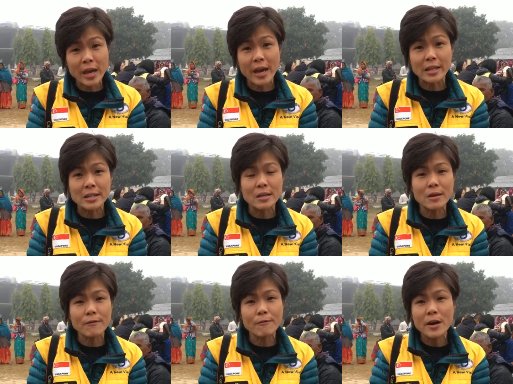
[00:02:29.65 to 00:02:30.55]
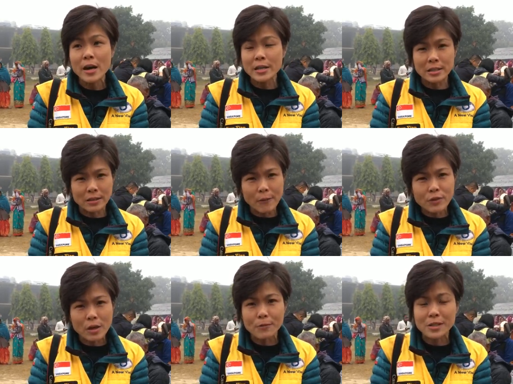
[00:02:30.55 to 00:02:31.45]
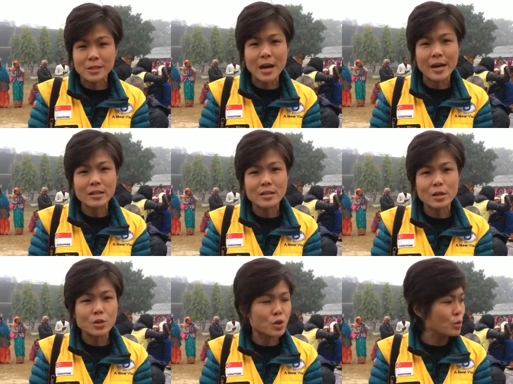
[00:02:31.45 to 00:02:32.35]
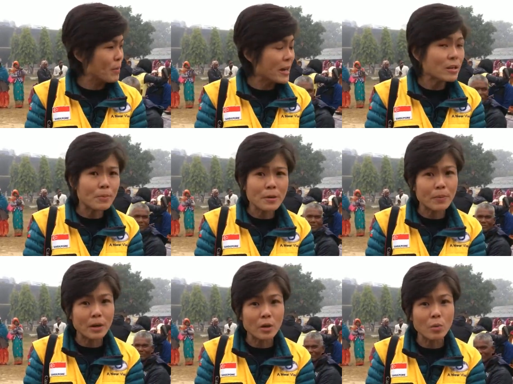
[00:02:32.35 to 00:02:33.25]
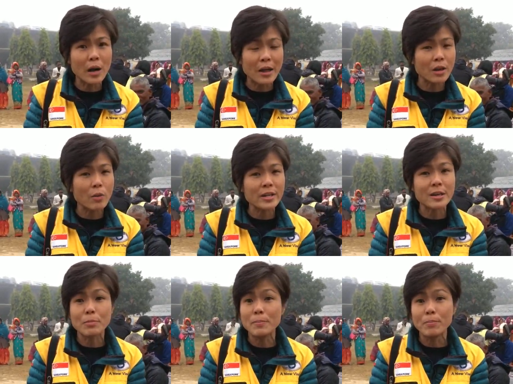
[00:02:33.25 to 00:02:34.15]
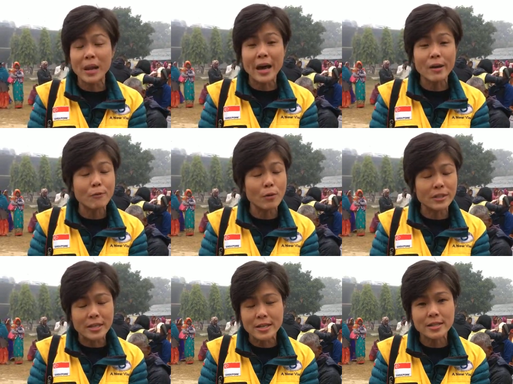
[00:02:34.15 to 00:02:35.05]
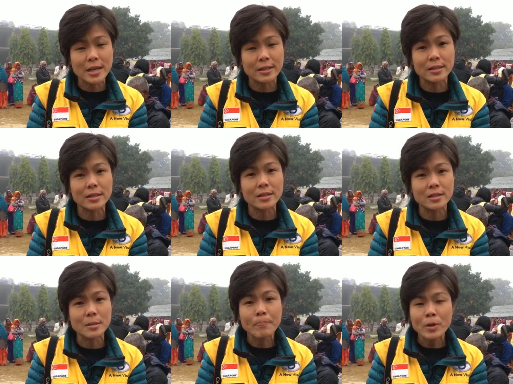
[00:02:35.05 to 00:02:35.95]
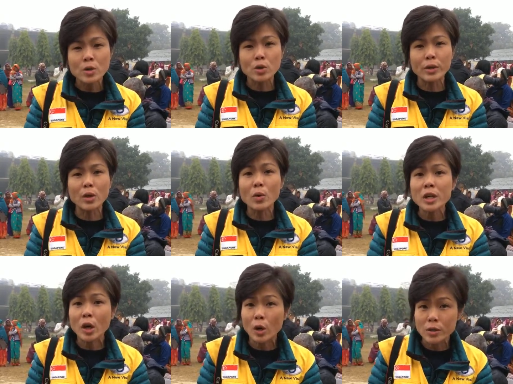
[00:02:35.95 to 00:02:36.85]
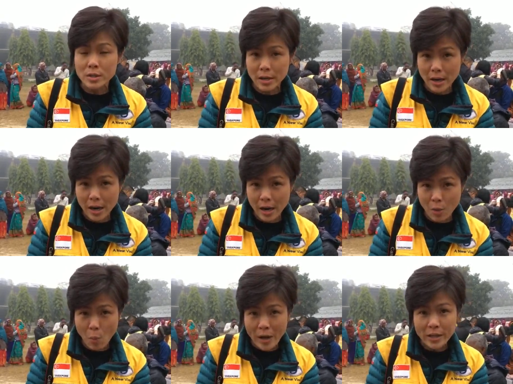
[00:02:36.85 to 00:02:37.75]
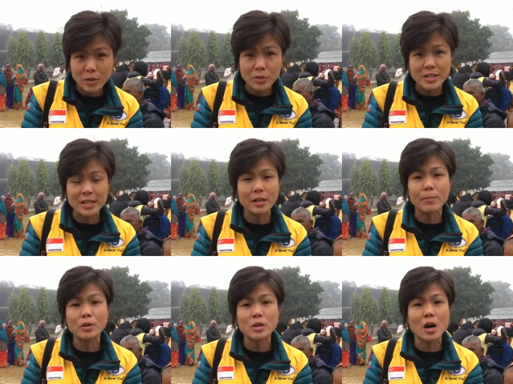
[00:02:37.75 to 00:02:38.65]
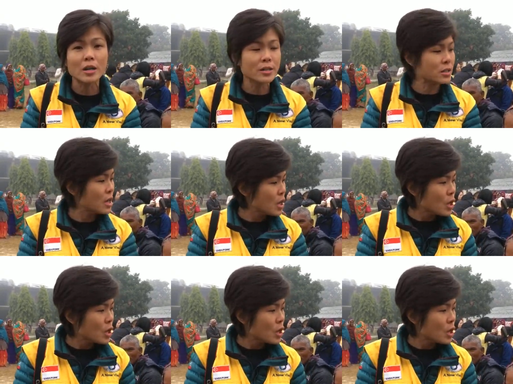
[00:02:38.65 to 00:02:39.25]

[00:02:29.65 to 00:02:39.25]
can give the gift of sight to many people who otherwise have been blind for years and years. So it only costs 100 Singapore dollars